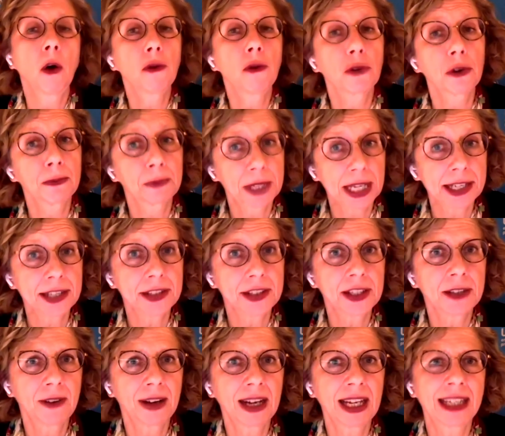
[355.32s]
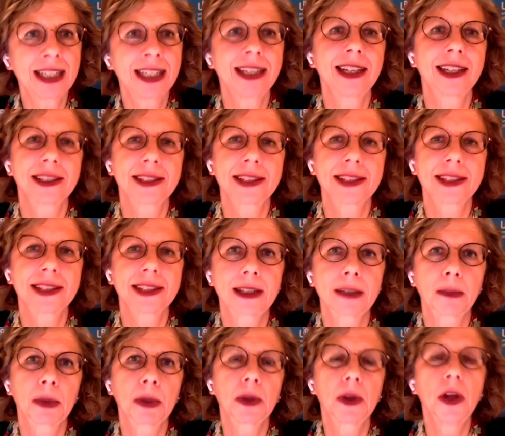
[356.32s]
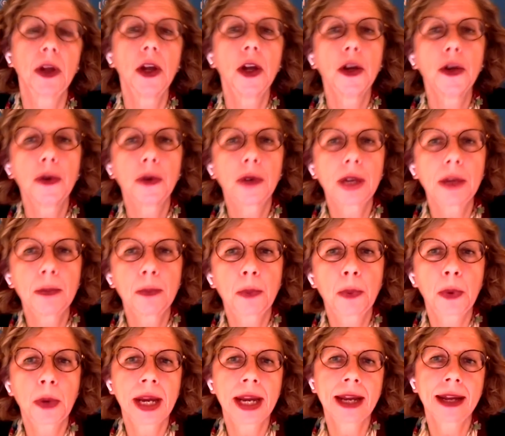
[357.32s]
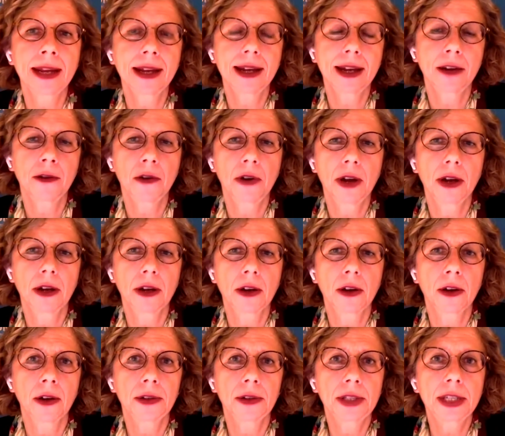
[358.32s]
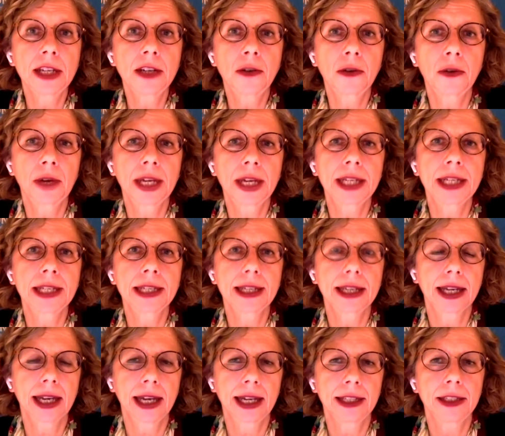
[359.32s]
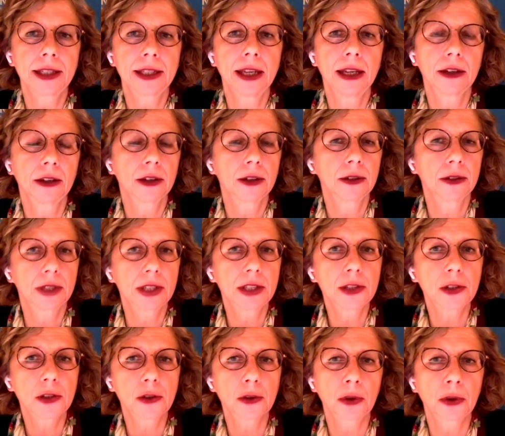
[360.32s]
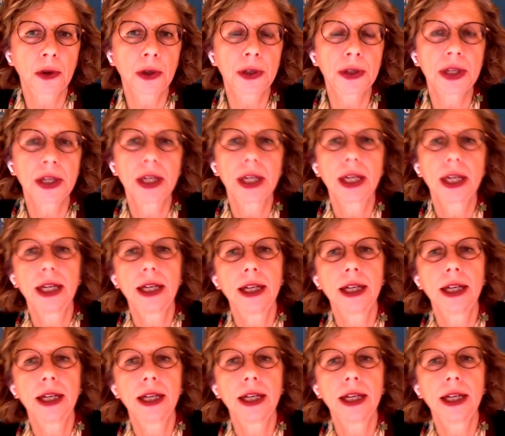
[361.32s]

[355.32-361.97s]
or from Tennessee Valley, as an example, you can bring degraded and destroyed